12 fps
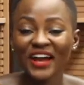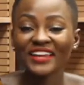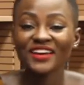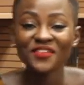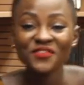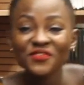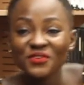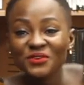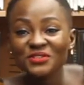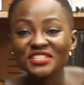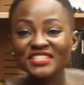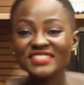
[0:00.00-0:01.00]
i love
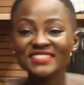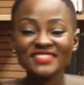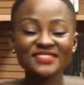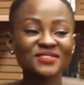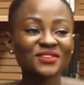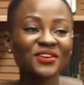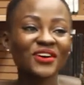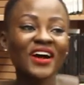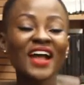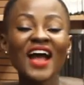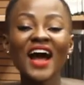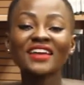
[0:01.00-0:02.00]
food just you know
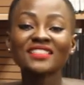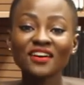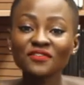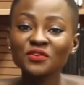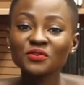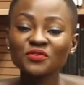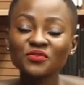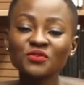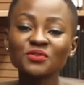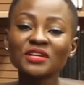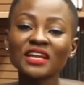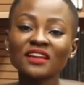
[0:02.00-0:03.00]
i love good
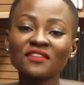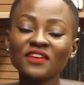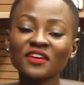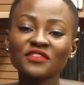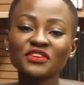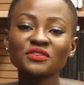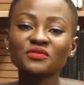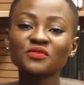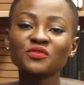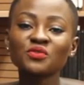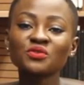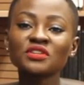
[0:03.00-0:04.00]
food i love african
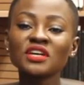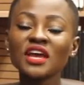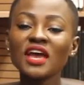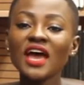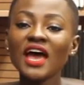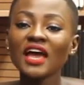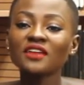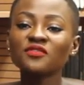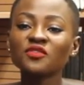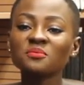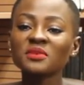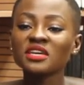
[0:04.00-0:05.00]
food and
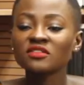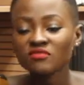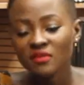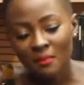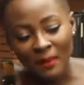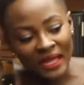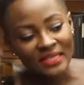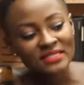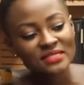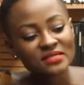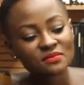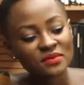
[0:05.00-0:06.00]
for me it
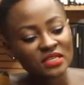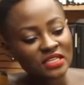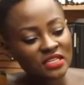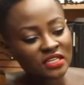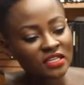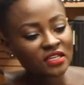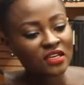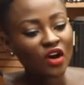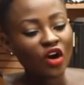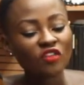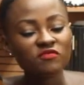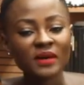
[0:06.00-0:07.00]
reminds me
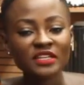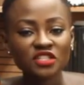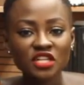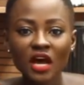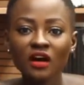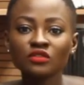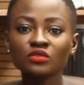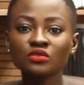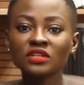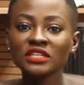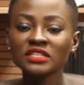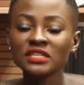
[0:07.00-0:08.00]
of my
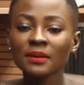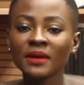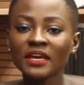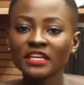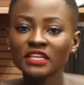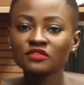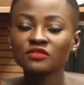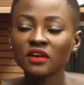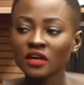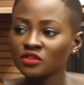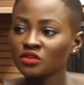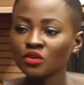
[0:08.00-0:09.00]
childhood anytime i eat
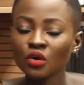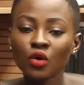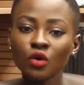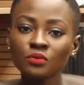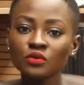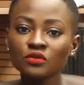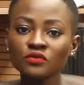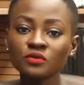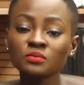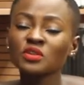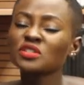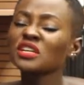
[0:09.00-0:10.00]
uh, you know home cooked
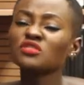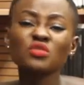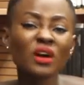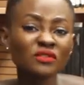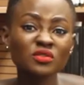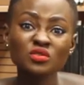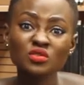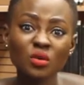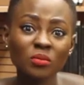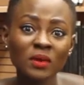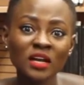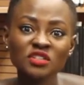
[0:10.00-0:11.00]
food because i travel
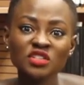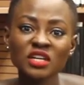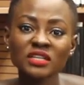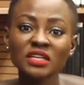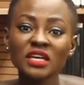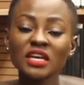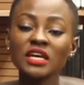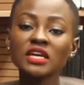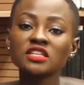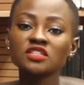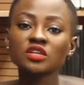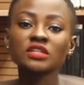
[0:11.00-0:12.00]
so much and
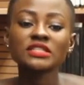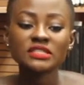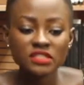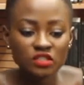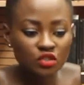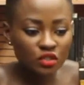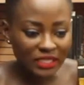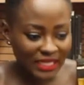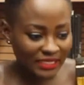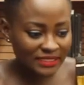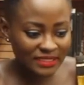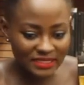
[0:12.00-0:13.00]
it's not easy to
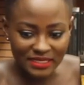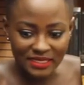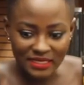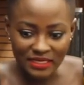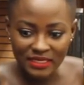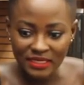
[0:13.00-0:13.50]
get the